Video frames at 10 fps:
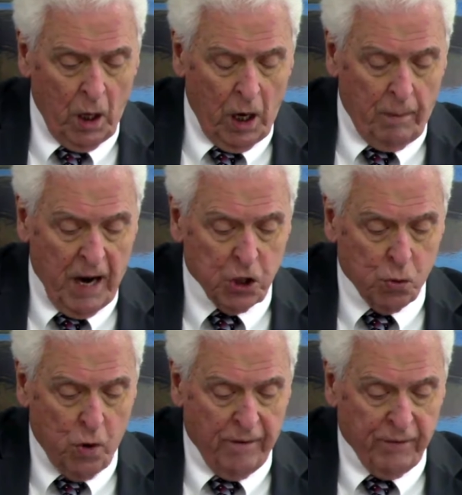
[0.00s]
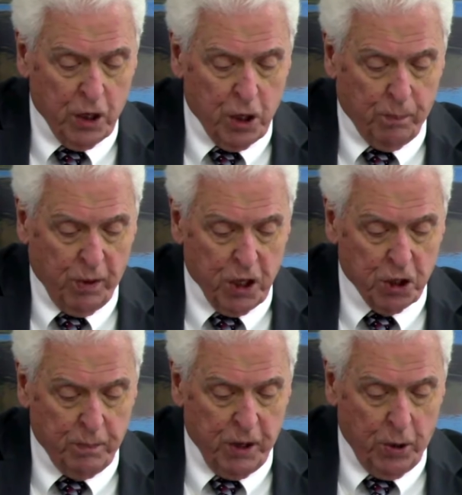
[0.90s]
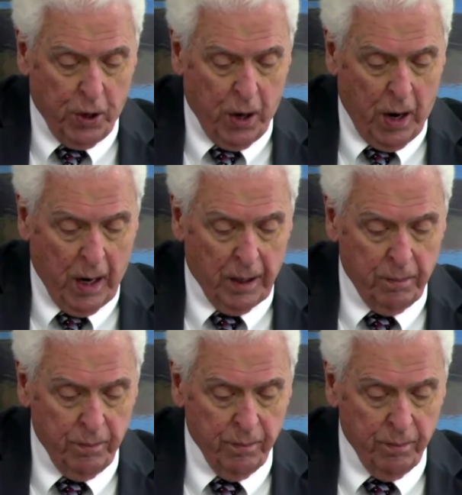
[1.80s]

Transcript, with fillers: am I striving to please men or God?